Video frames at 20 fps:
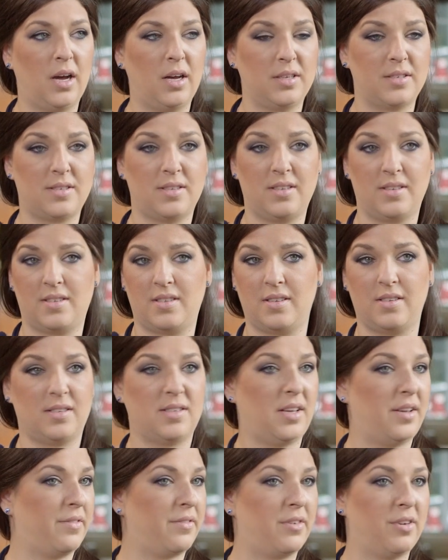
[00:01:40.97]
Since the
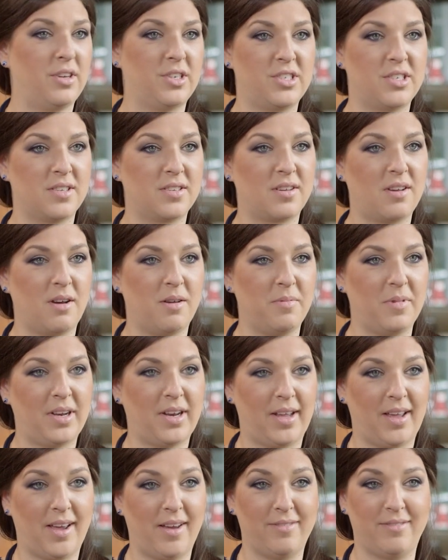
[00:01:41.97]
SafeCrush has come in,
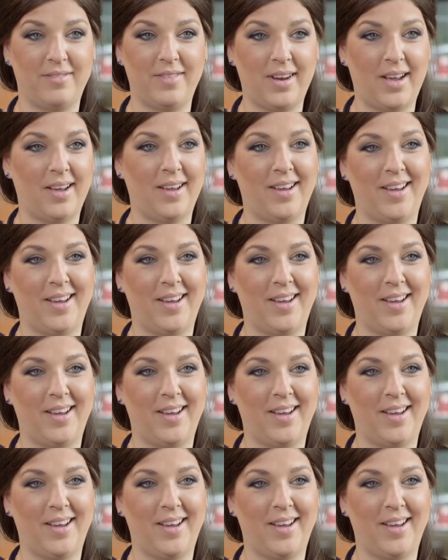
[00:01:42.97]
I have not